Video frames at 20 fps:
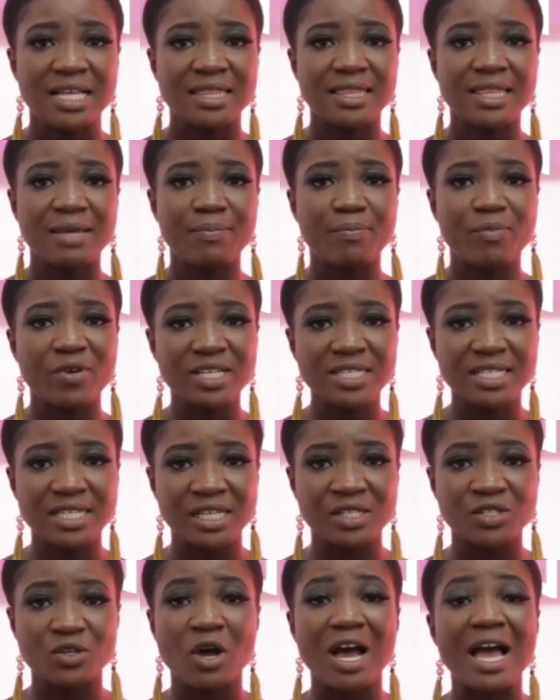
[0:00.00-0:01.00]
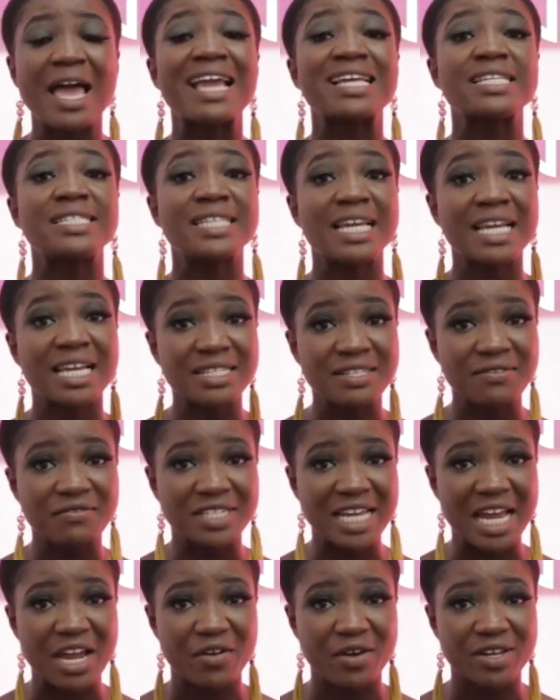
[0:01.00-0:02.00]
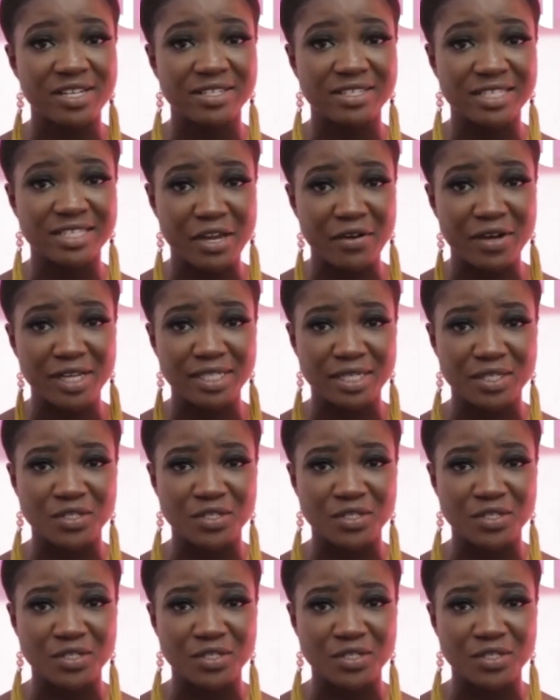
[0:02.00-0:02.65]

the president or executive director